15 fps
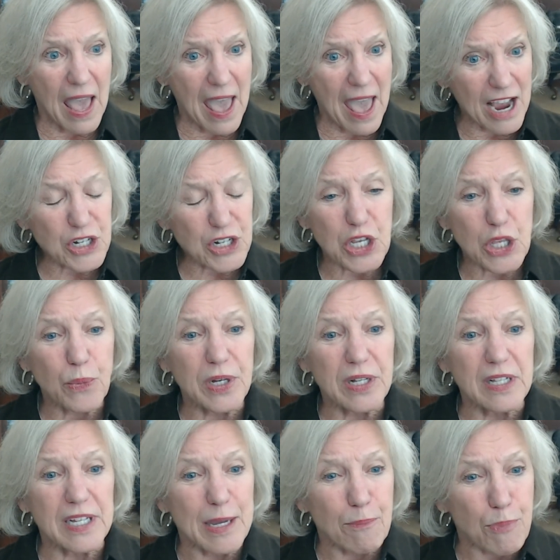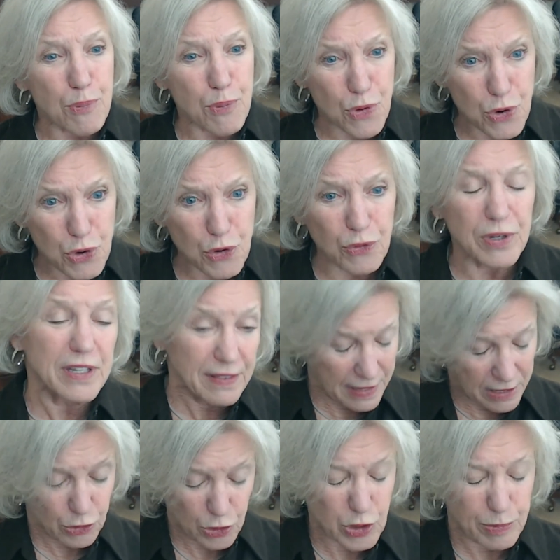actually will improve,
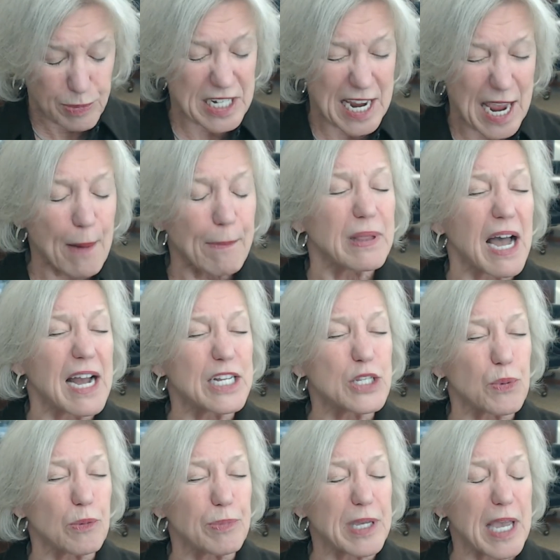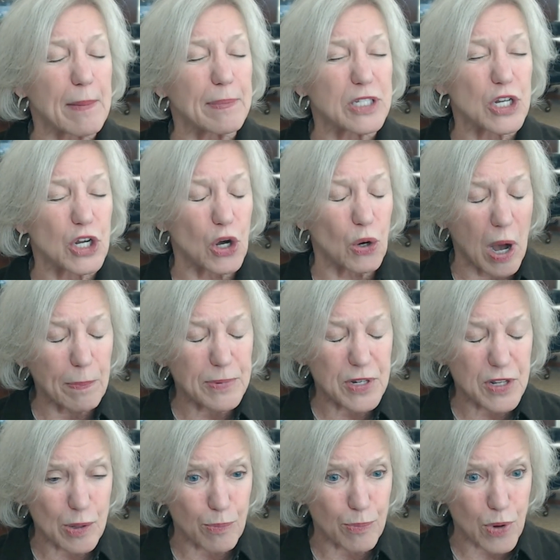those metabolites will be able to go up to
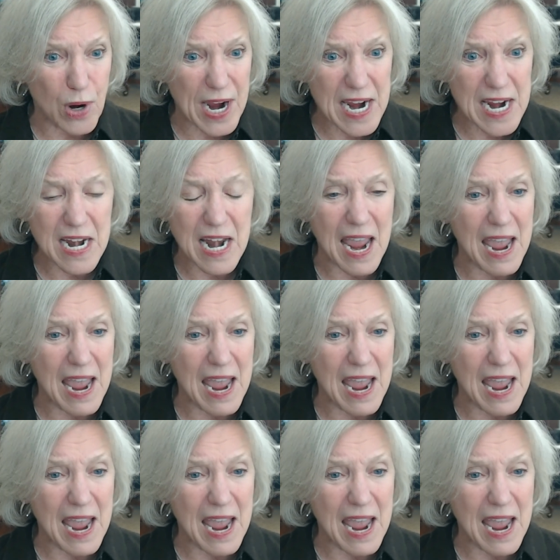the brain